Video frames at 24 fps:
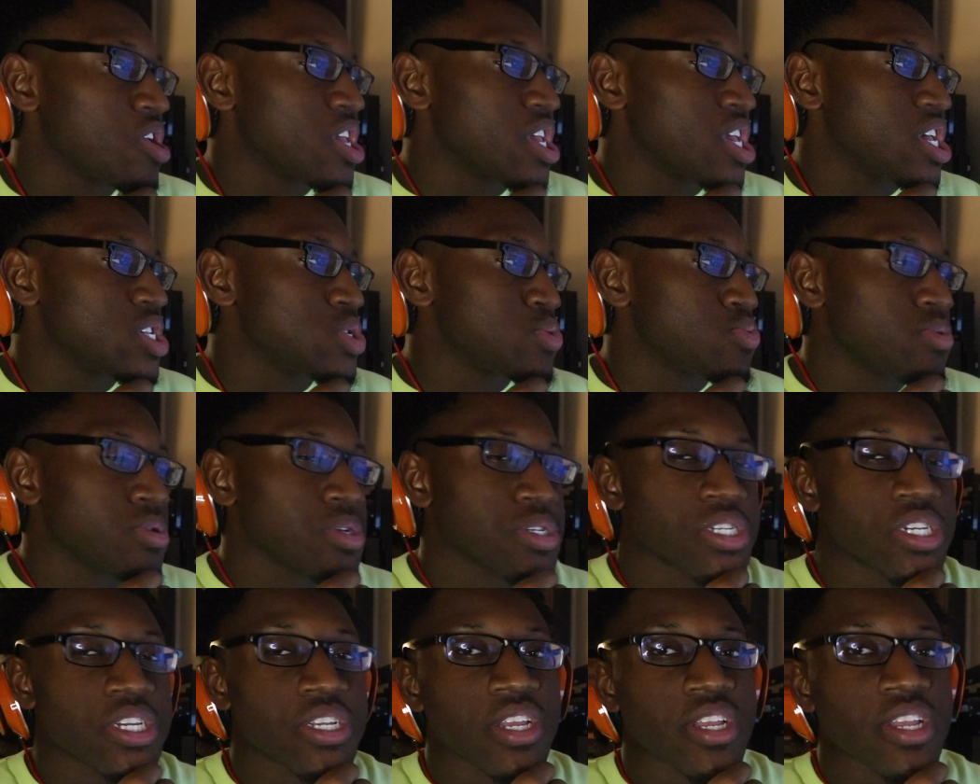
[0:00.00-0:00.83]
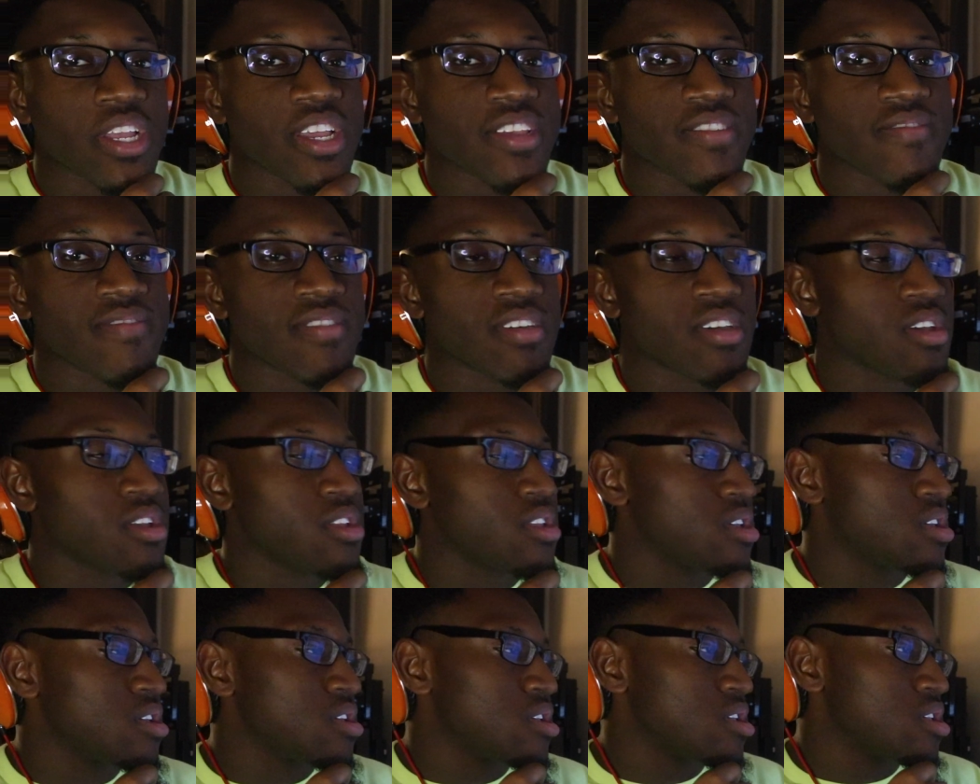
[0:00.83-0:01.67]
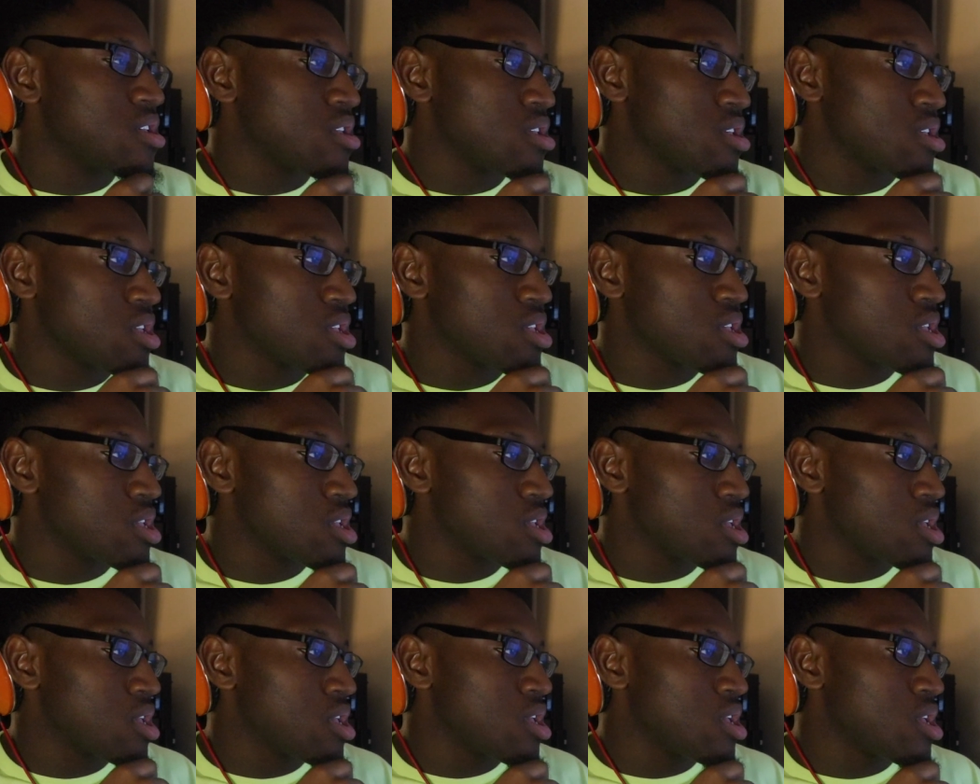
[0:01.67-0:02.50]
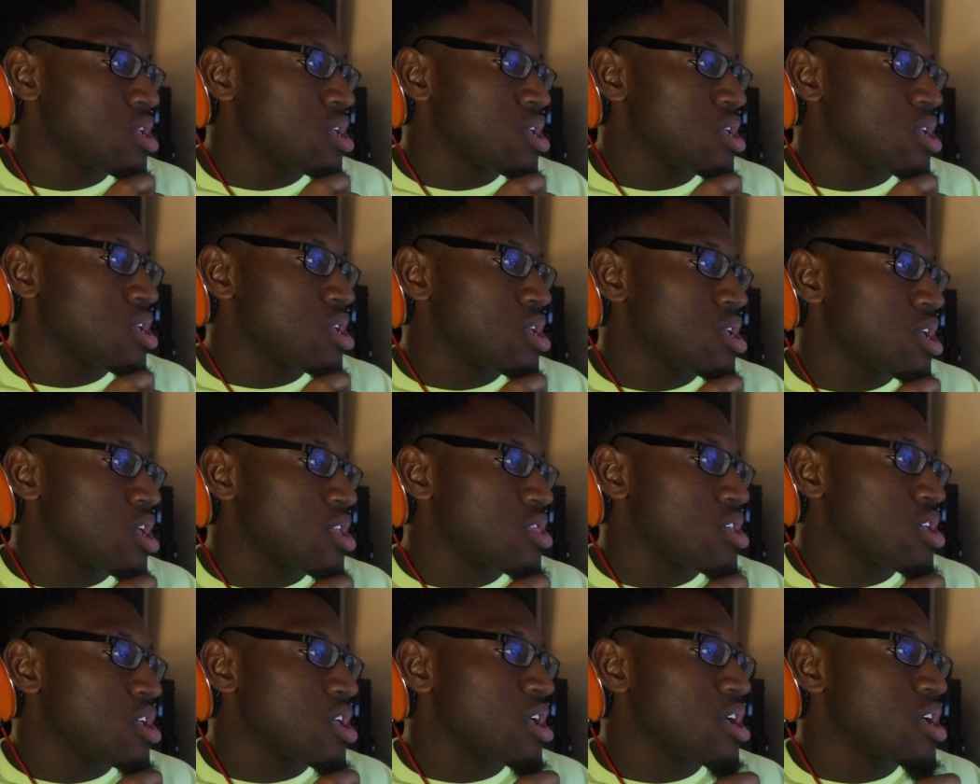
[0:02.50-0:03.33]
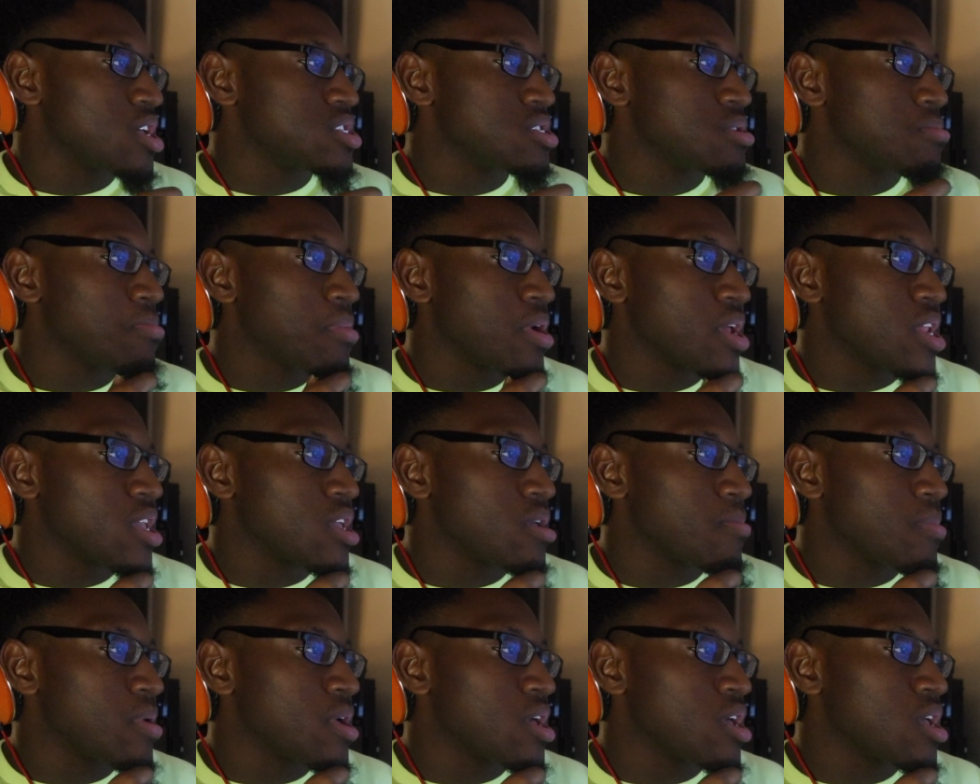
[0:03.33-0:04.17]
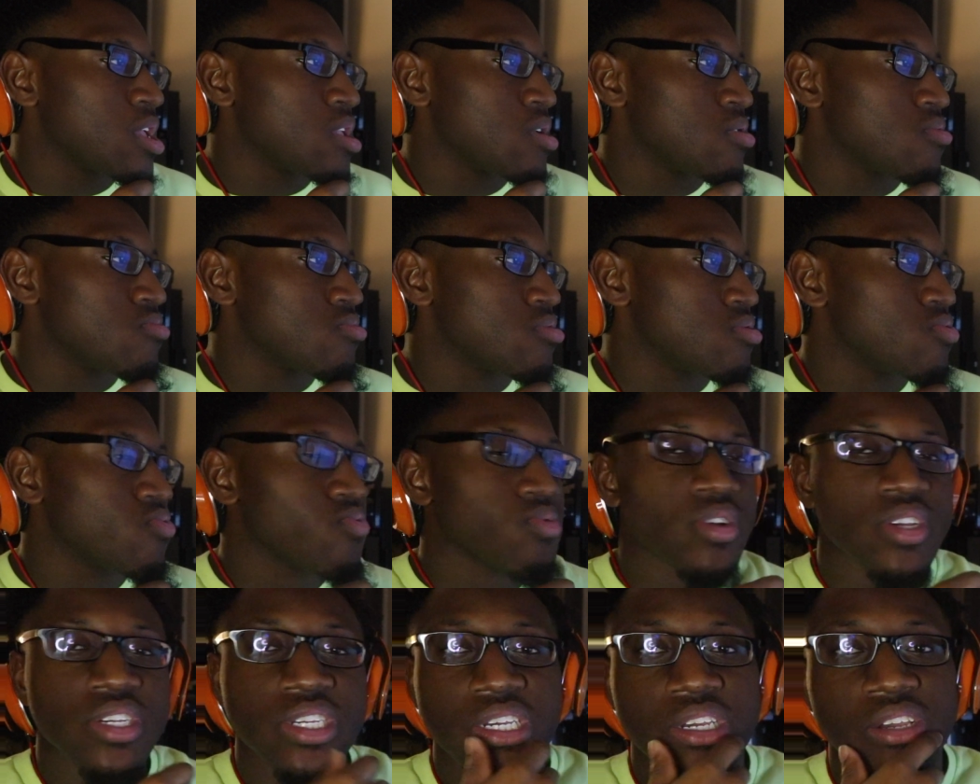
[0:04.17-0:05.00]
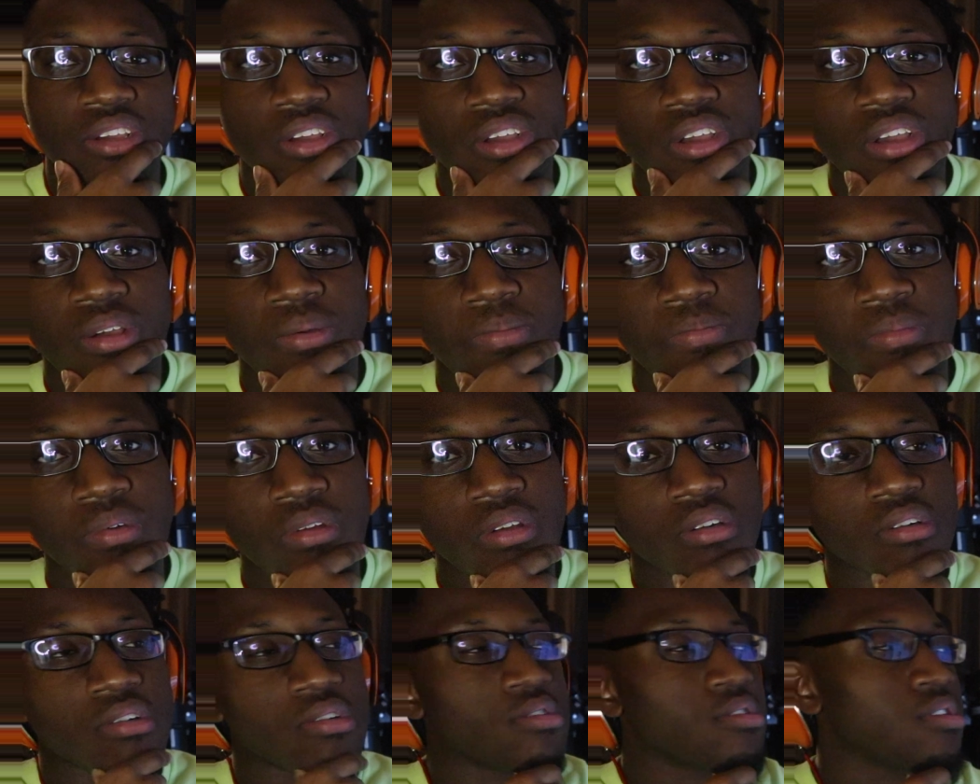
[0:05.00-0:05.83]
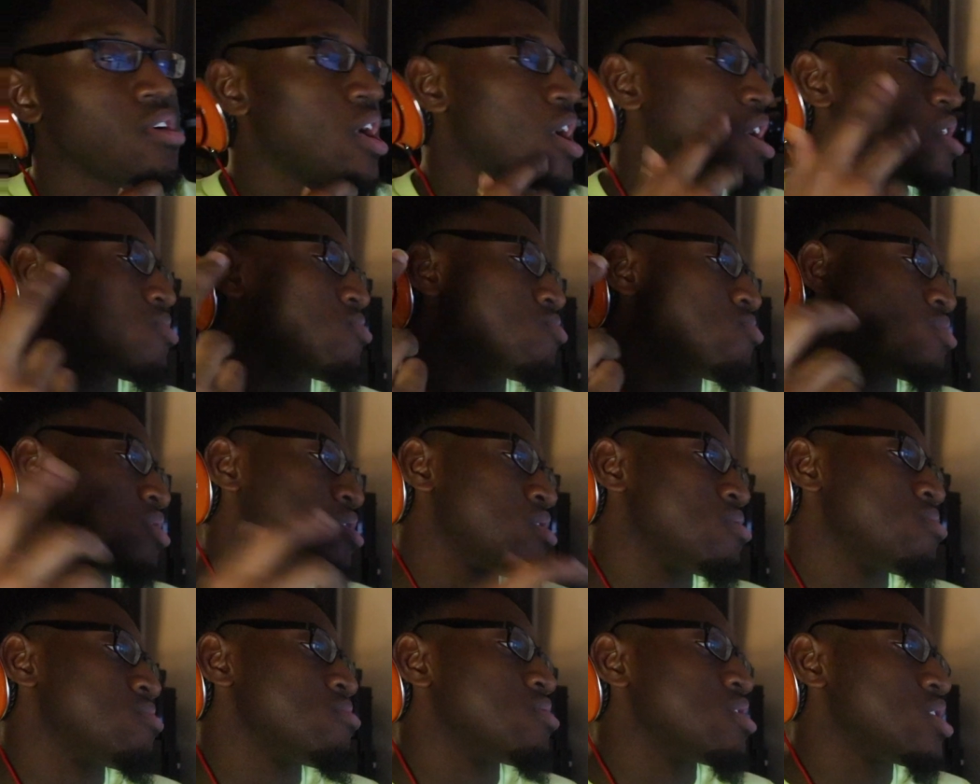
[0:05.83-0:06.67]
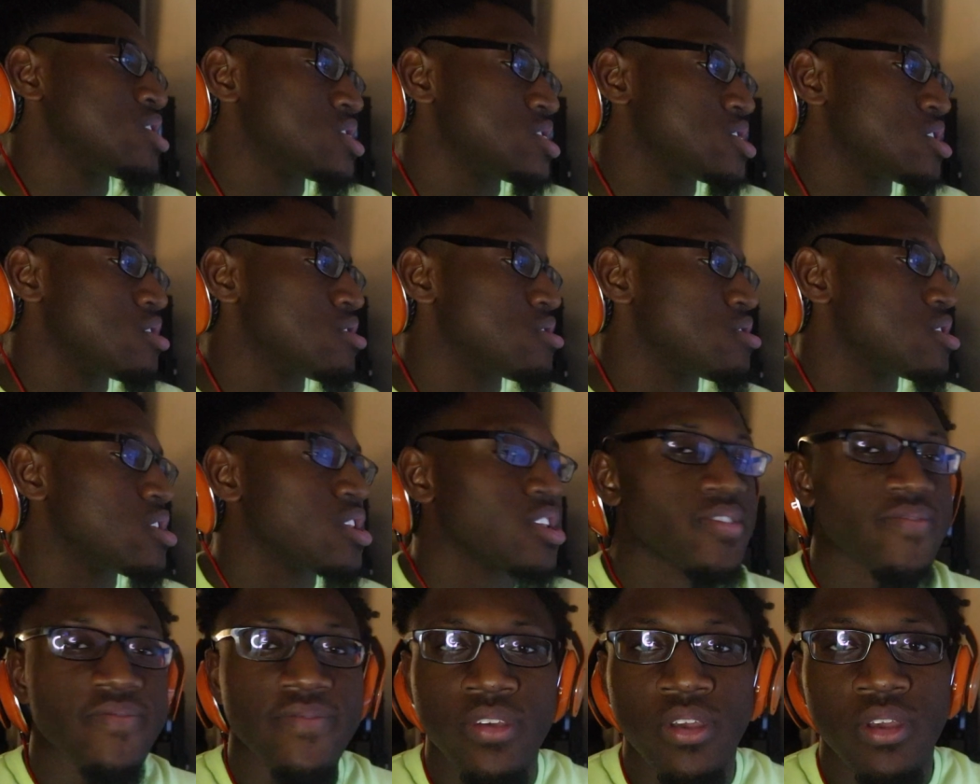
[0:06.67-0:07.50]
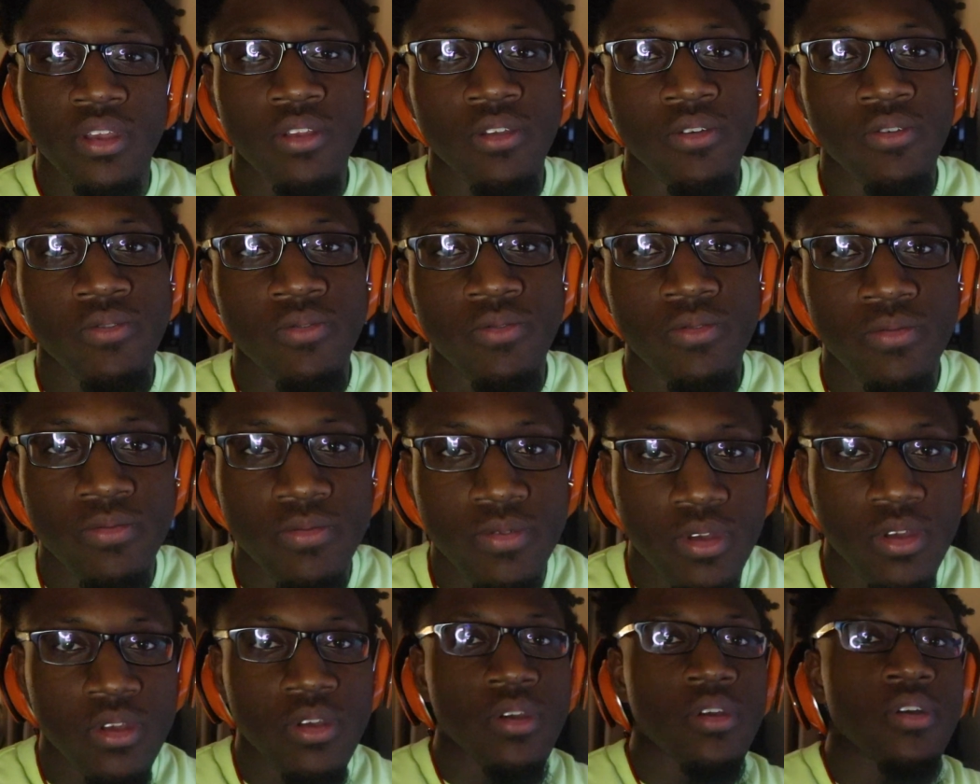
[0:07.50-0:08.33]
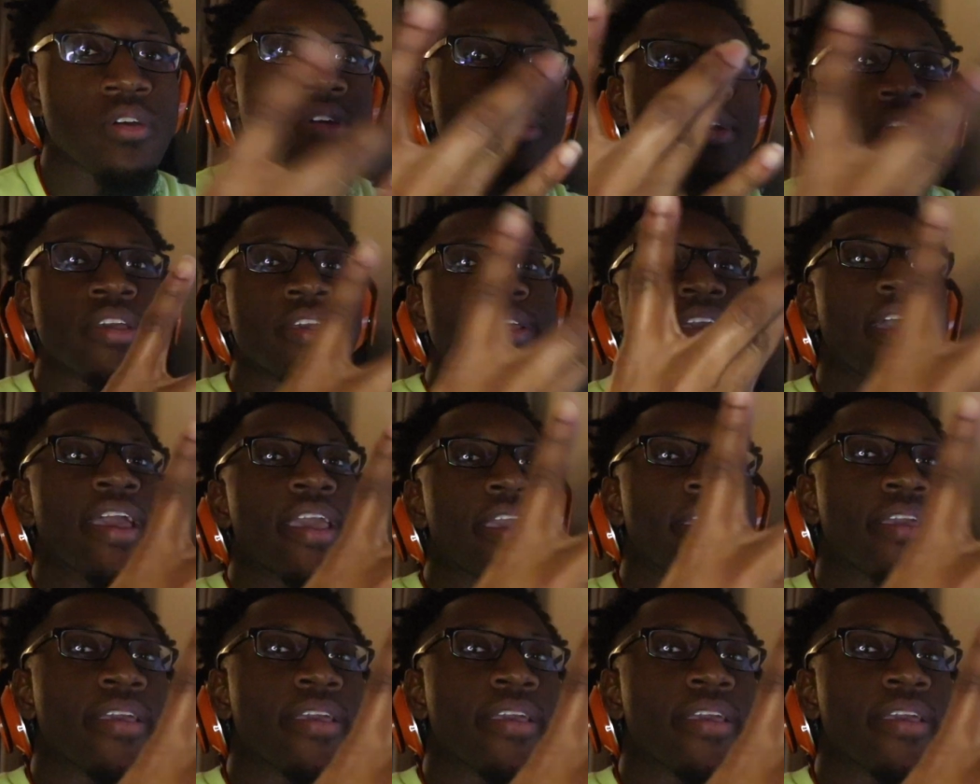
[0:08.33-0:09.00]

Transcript: Guess we'll see in the next vid, then. I think I got somebody in mind. I don't know. We'll see. But, I know, y'all. I'll see y'all in the next vid, though. Yeah.